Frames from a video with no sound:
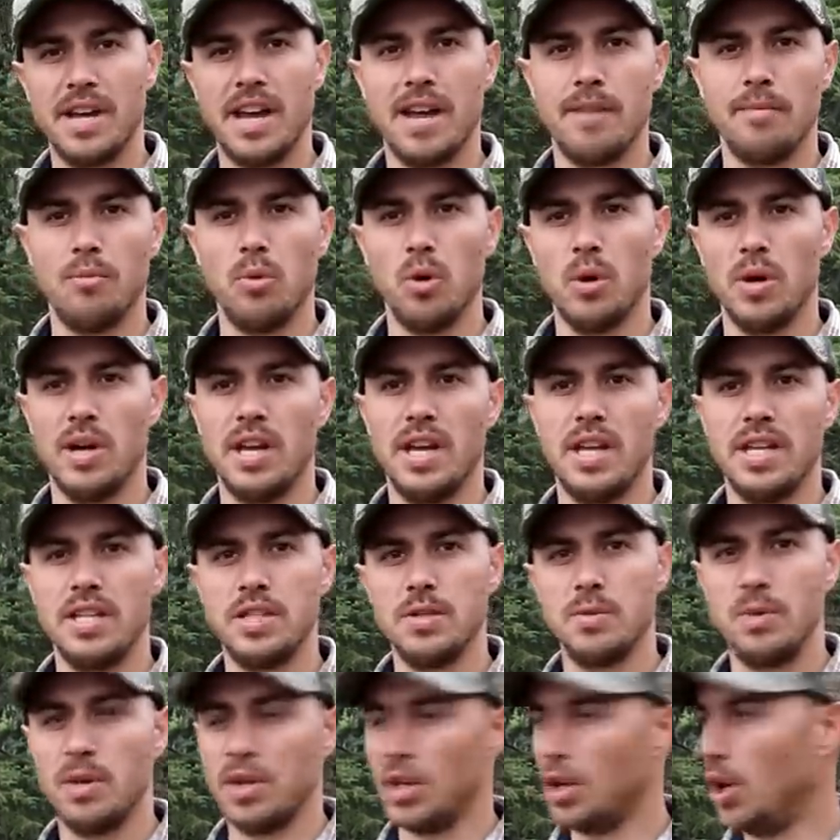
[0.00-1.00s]
have more hens,
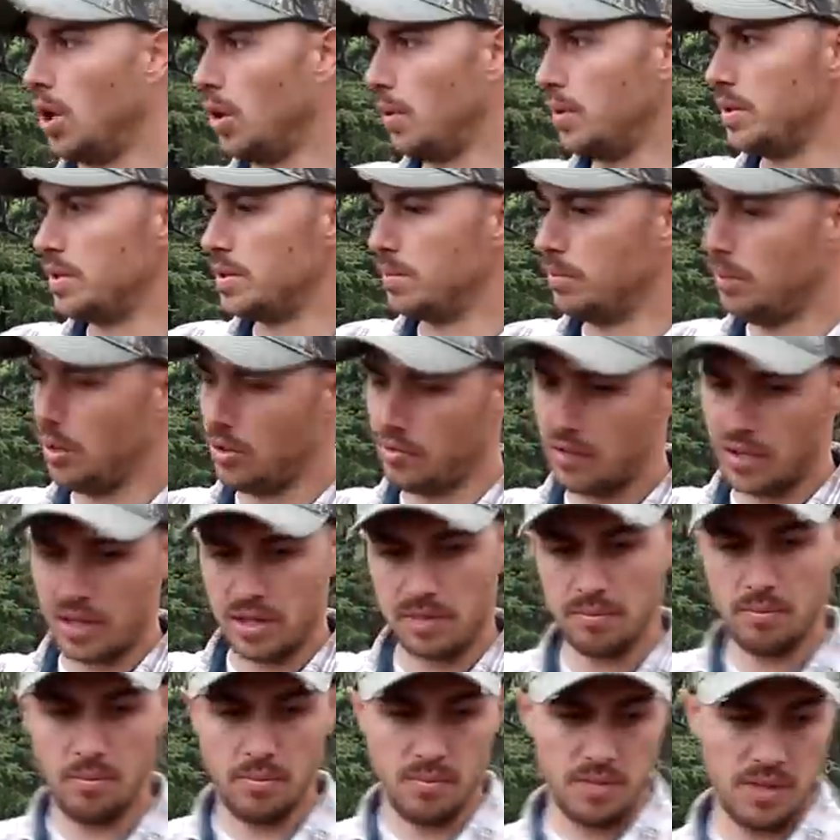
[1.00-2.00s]
we can always move it
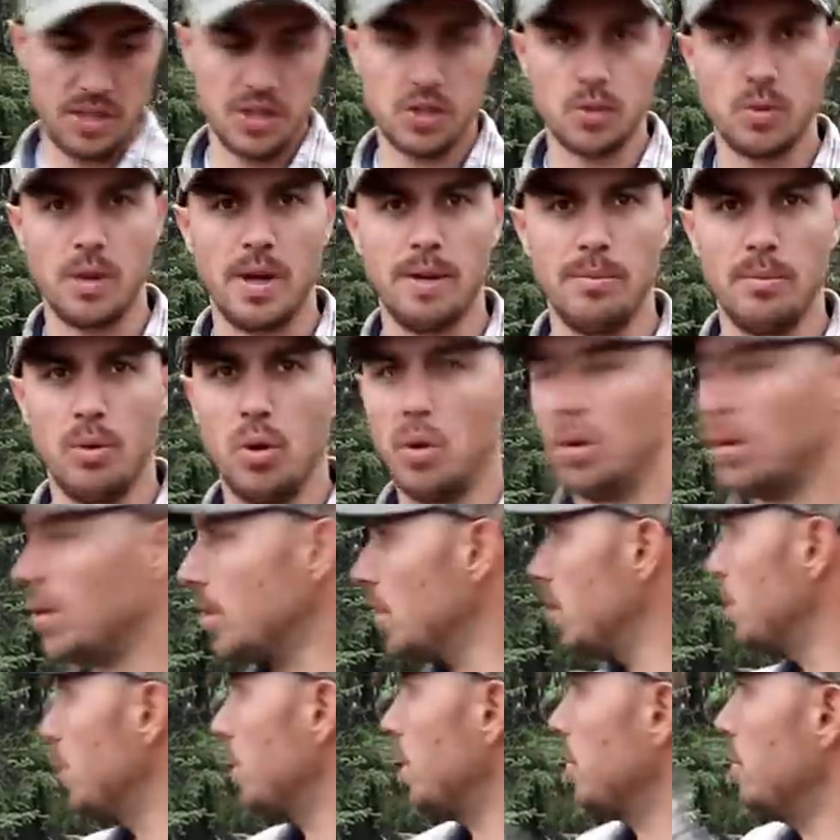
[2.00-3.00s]
this way more,
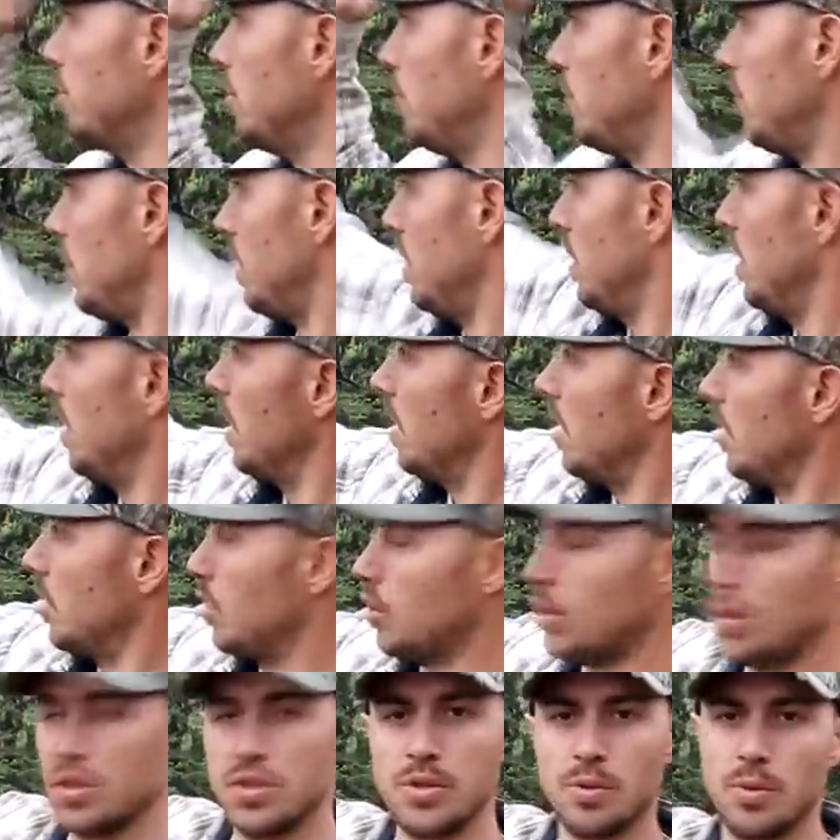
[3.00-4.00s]
we can move it
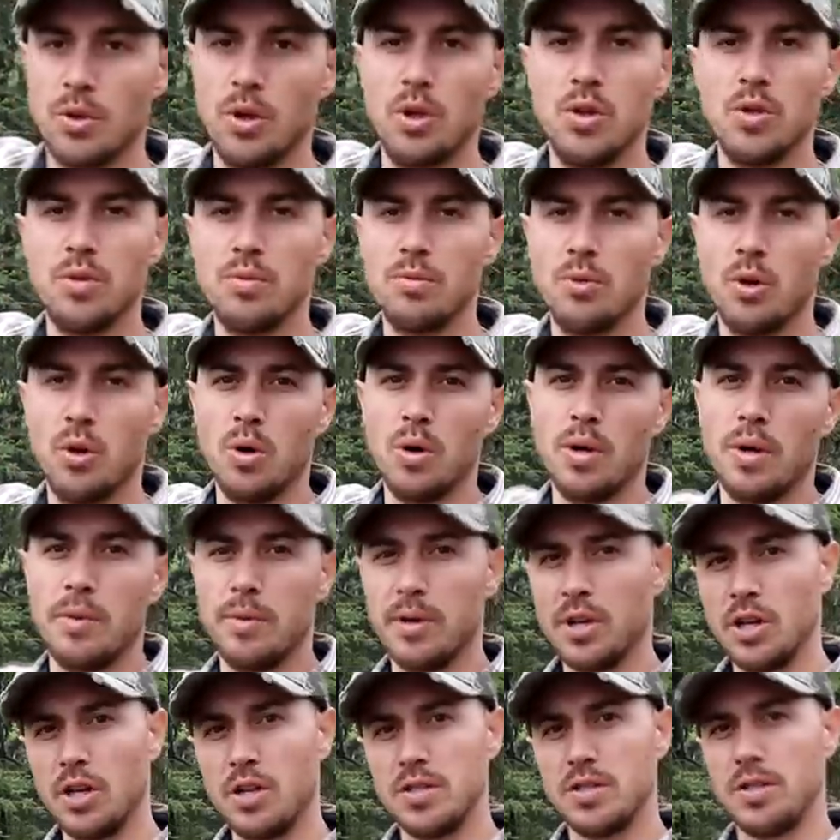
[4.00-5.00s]
towards the road more, and we
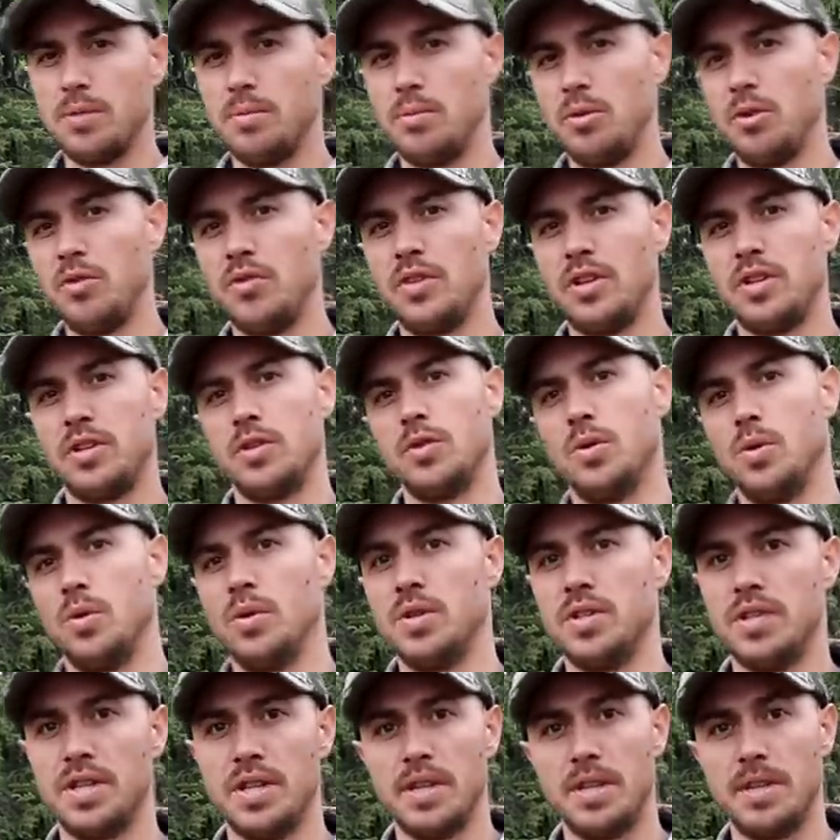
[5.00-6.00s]
could also move it
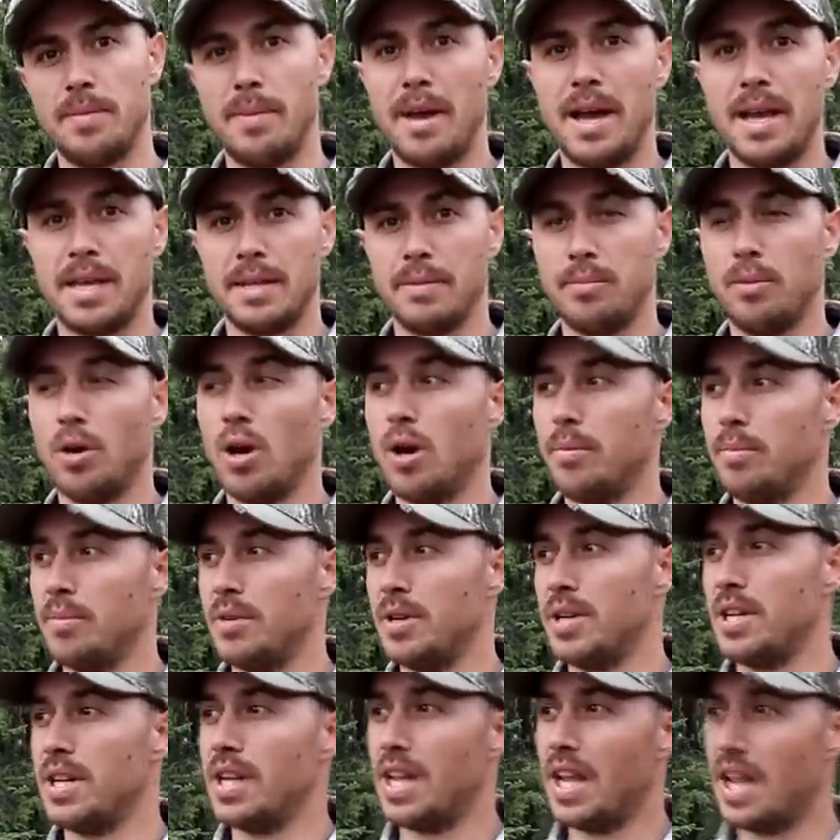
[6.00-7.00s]
towards the back of the
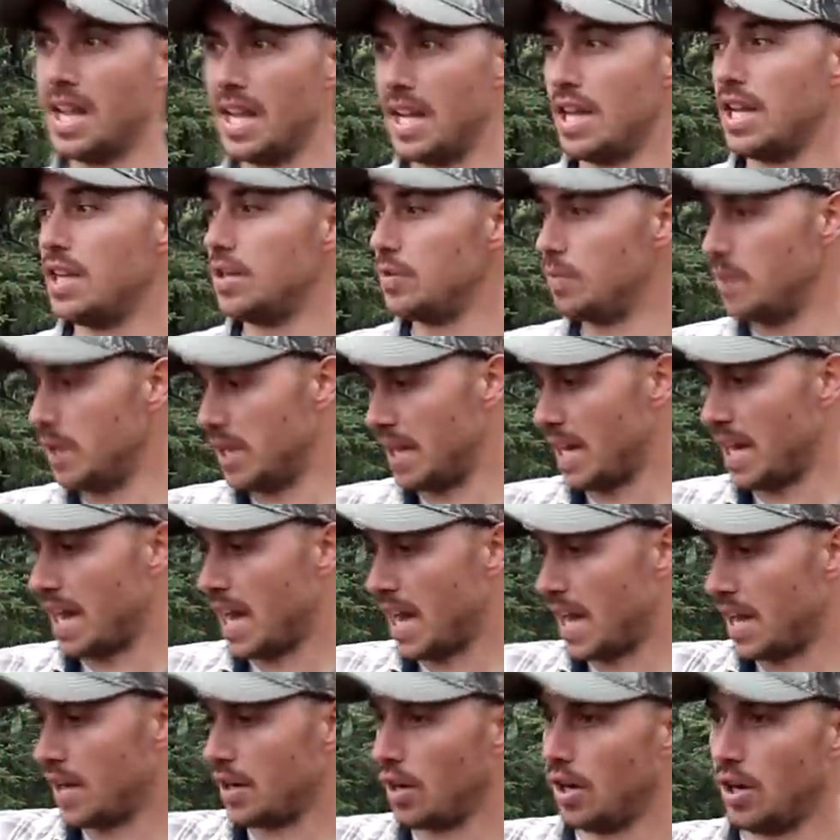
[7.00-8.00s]
property, and we can
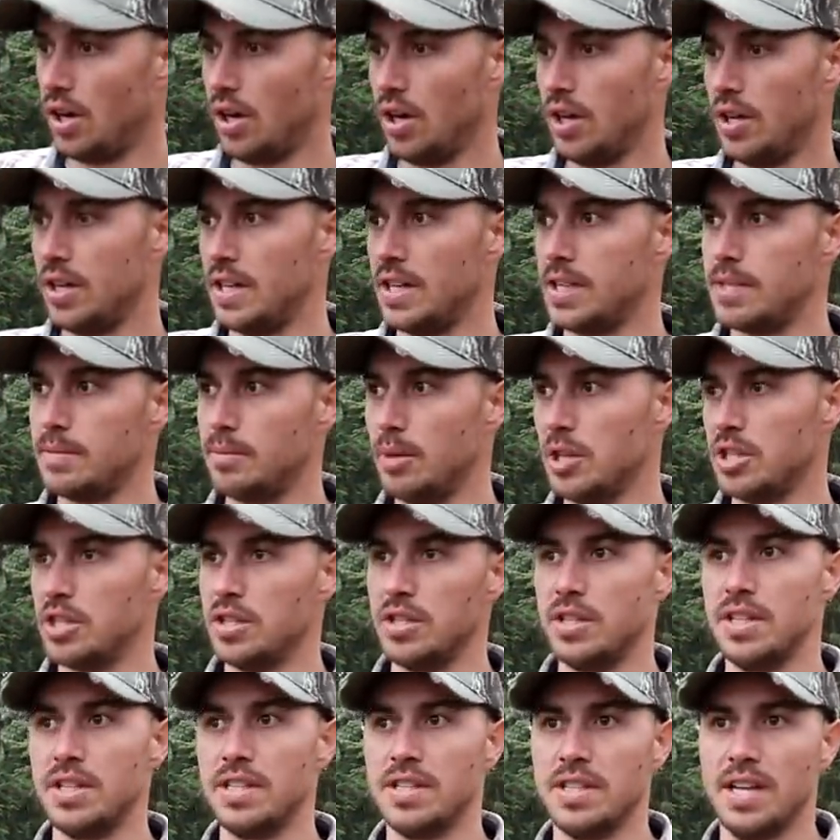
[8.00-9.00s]
add on as much of
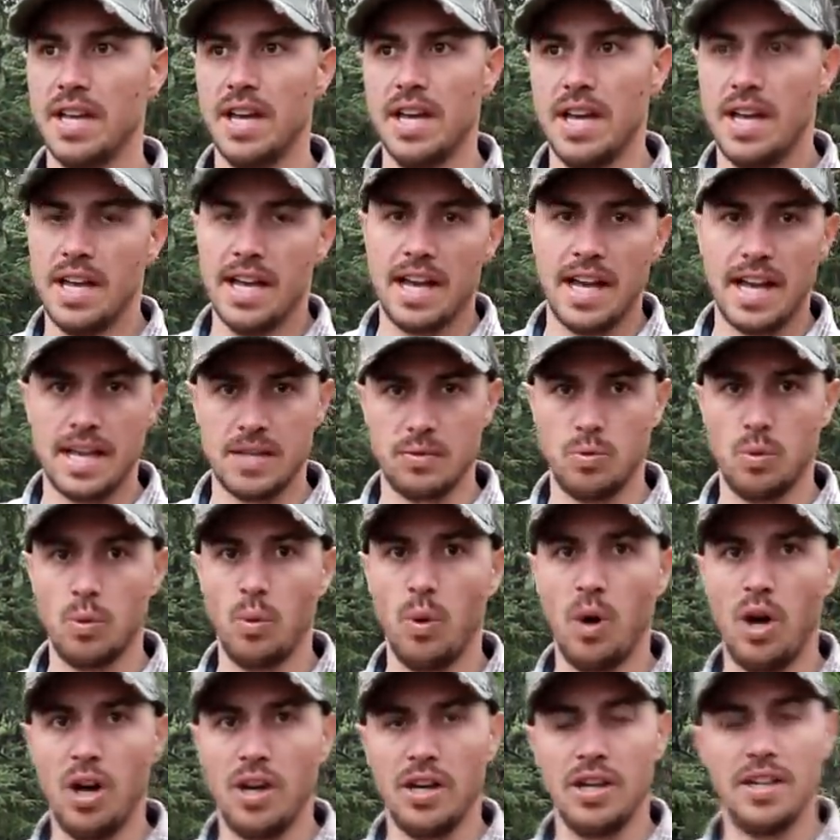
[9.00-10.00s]
this as we
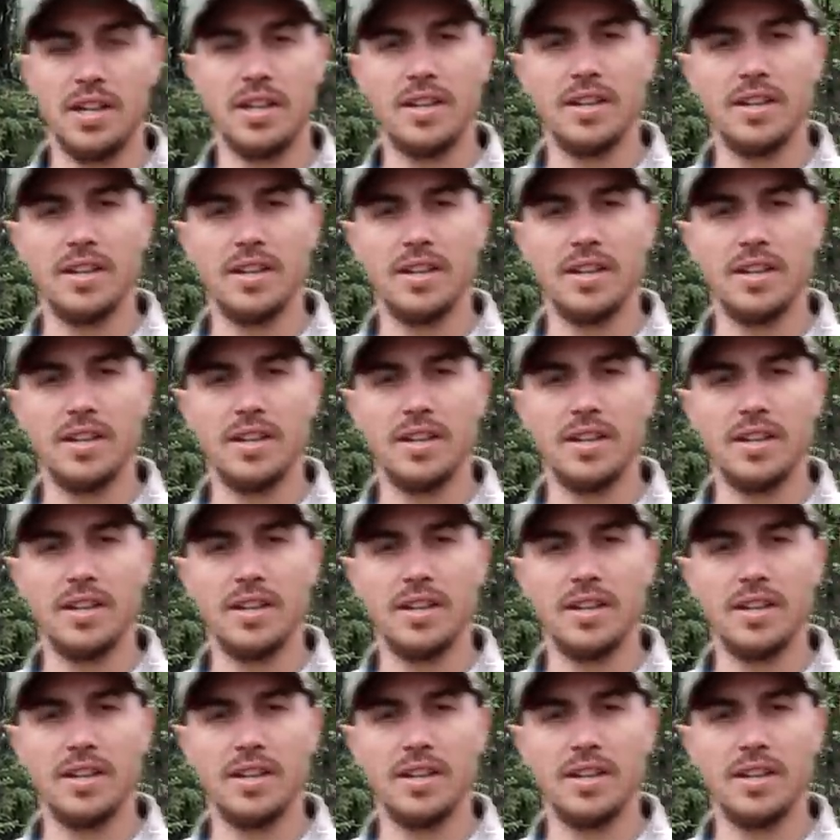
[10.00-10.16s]
want.